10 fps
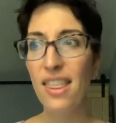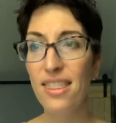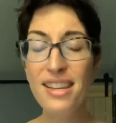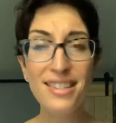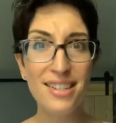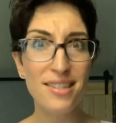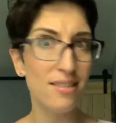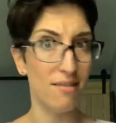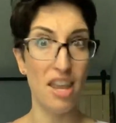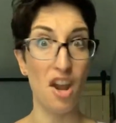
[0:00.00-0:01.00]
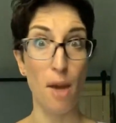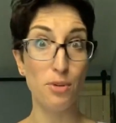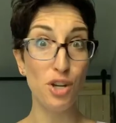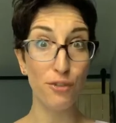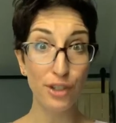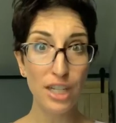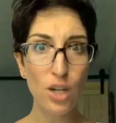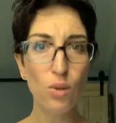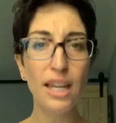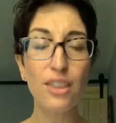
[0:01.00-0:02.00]
This is an option for
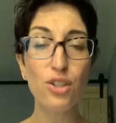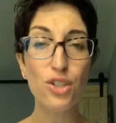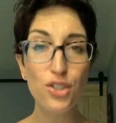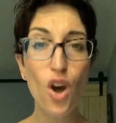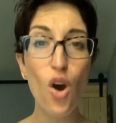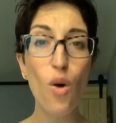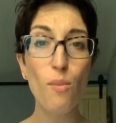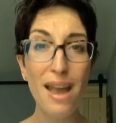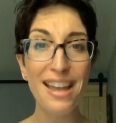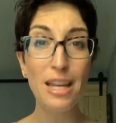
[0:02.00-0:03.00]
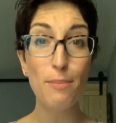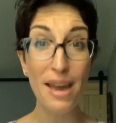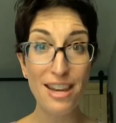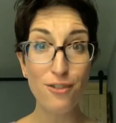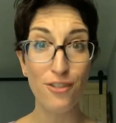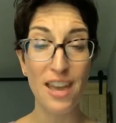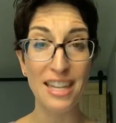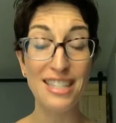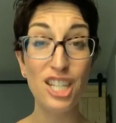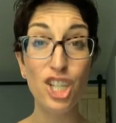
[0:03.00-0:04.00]
you. Like, there's so many
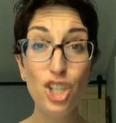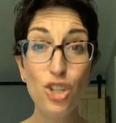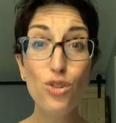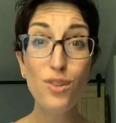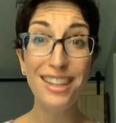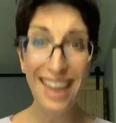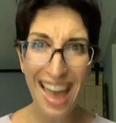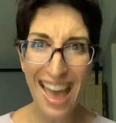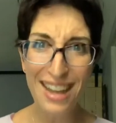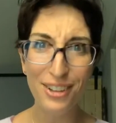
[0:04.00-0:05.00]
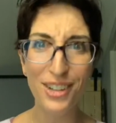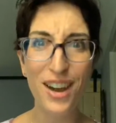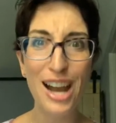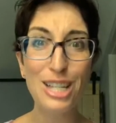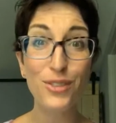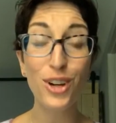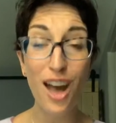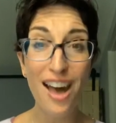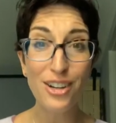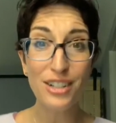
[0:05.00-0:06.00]
benefits you get, you guys, for
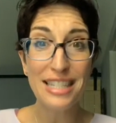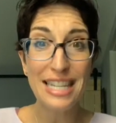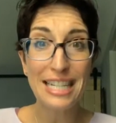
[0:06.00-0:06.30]
$160.